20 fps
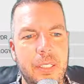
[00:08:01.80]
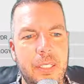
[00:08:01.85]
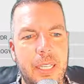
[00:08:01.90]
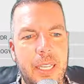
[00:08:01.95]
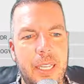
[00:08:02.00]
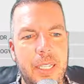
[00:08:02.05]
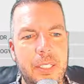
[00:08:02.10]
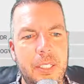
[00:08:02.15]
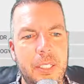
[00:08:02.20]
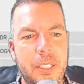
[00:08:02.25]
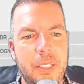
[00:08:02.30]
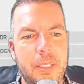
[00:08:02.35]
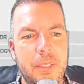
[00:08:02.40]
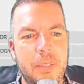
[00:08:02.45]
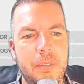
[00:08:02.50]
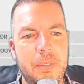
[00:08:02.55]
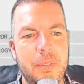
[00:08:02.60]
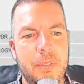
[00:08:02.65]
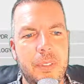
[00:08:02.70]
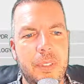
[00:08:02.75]
and just
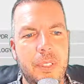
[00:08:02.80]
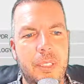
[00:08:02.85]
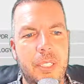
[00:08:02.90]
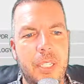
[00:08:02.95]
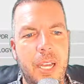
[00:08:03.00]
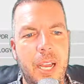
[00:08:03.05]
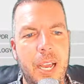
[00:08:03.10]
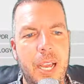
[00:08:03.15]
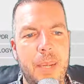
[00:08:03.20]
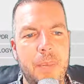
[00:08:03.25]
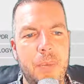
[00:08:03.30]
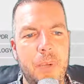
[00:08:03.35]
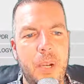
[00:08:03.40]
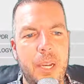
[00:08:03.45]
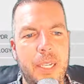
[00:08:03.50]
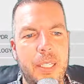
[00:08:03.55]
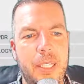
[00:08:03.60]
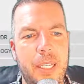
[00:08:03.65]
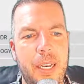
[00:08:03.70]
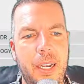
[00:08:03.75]
climbed
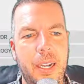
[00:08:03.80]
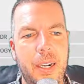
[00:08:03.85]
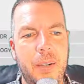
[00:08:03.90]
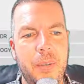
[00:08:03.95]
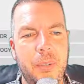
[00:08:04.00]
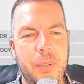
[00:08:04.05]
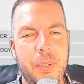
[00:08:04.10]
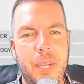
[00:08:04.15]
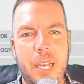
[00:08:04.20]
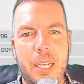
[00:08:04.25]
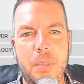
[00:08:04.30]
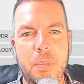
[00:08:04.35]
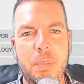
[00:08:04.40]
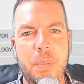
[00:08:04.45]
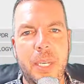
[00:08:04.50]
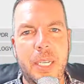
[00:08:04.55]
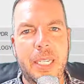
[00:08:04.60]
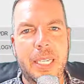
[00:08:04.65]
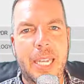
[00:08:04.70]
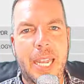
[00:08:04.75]
right there with a nice
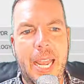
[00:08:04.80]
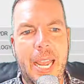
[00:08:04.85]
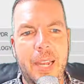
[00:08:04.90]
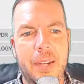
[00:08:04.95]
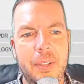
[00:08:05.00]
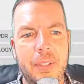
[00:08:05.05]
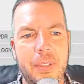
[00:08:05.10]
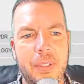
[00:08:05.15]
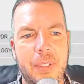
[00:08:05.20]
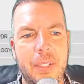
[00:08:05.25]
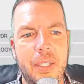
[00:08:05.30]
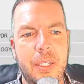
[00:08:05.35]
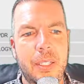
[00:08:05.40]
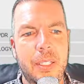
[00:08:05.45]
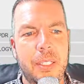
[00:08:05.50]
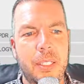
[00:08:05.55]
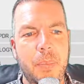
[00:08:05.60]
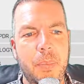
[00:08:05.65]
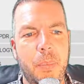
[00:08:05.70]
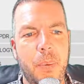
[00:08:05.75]
big candle
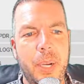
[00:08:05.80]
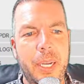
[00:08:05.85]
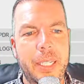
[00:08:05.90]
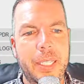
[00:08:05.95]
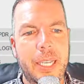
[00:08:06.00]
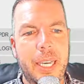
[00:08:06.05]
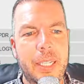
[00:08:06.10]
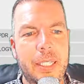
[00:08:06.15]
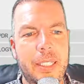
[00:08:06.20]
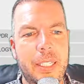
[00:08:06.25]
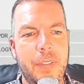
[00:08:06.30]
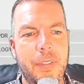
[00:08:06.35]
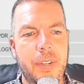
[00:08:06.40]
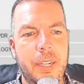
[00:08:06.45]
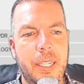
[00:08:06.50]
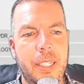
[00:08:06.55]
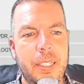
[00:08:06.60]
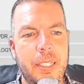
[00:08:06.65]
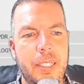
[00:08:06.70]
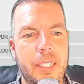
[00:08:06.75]
to break that
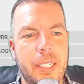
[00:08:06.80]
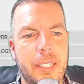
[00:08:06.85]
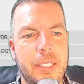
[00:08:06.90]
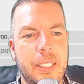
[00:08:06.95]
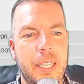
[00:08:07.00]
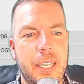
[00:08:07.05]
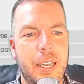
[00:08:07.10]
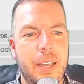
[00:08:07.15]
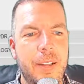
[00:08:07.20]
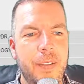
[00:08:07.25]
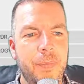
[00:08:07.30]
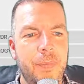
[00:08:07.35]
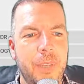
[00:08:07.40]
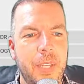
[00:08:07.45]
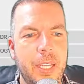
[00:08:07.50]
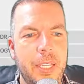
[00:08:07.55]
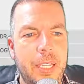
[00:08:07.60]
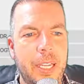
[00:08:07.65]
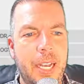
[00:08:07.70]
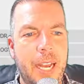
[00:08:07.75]
786.
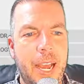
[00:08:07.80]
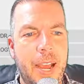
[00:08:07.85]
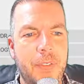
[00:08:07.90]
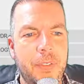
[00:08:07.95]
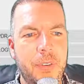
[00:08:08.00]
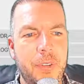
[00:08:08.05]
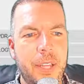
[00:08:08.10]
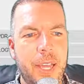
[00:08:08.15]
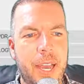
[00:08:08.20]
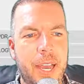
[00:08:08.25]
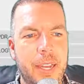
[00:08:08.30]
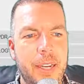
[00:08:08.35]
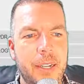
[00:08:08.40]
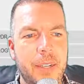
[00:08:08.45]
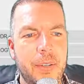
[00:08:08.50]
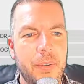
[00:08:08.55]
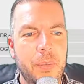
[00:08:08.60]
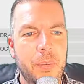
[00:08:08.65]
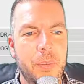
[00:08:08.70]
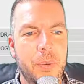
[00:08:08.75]
And then after that,
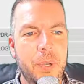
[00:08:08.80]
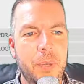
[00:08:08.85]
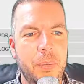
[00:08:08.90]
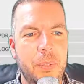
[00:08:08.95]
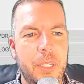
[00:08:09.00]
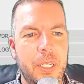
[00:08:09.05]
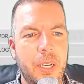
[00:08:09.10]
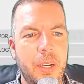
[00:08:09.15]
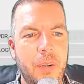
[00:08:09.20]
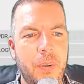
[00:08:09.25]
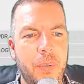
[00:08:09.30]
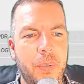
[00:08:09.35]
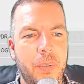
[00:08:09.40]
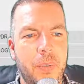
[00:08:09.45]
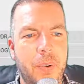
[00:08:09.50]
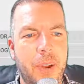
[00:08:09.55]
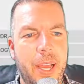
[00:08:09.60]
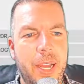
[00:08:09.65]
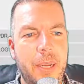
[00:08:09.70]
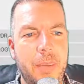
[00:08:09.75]
where do we go?
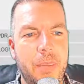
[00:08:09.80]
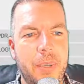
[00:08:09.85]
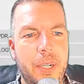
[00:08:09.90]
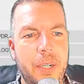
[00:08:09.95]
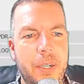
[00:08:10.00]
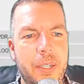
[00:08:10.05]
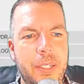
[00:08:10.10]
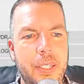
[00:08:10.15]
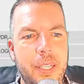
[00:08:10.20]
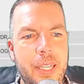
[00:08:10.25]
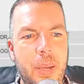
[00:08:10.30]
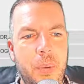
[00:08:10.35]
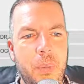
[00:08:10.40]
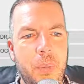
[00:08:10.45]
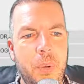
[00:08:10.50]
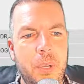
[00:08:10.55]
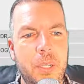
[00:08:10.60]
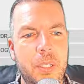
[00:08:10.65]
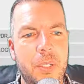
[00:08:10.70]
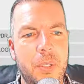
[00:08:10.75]
Right up here to that
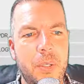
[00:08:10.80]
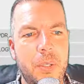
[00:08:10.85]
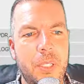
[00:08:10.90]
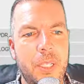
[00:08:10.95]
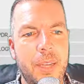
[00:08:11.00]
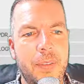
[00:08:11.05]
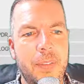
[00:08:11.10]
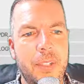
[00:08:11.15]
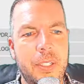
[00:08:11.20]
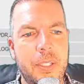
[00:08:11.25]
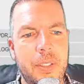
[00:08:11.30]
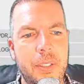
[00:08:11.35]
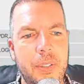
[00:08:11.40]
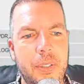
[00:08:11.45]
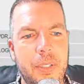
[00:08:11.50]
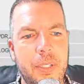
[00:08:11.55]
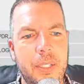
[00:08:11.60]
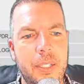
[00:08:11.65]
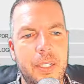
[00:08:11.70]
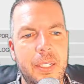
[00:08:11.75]
1272.
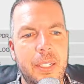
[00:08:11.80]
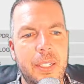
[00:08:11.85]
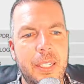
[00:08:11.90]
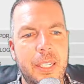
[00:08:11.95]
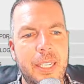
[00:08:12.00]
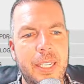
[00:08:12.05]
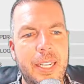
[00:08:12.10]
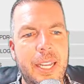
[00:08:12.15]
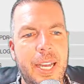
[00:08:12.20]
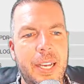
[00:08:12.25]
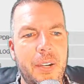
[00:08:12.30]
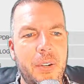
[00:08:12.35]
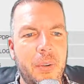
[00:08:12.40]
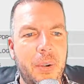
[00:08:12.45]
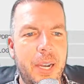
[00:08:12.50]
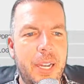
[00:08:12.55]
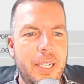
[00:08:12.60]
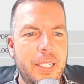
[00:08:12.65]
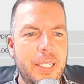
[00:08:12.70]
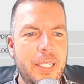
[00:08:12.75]
Isn't that
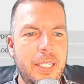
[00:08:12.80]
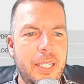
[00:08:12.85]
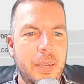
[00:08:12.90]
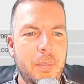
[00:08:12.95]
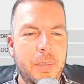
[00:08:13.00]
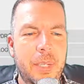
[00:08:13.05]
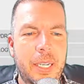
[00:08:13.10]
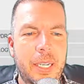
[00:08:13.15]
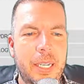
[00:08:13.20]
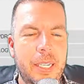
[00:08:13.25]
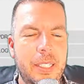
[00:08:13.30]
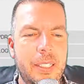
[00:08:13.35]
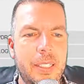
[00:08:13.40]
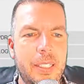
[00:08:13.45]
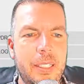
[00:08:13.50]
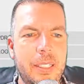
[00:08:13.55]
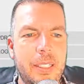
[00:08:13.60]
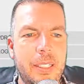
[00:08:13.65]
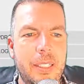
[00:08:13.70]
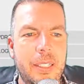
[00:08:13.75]
crazy? I mean, it's
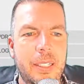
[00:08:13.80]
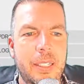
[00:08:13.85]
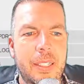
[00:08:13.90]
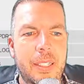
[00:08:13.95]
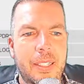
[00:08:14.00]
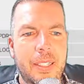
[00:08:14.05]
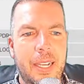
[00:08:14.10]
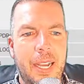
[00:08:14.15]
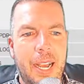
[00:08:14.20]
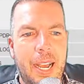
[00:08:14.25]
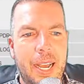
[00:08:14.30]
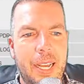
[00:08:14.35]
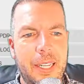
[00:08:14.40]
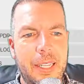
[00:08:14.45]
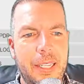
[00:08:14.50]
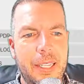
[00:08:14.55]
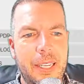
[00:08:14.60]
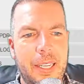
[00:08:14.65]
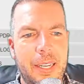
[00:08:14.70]
just, I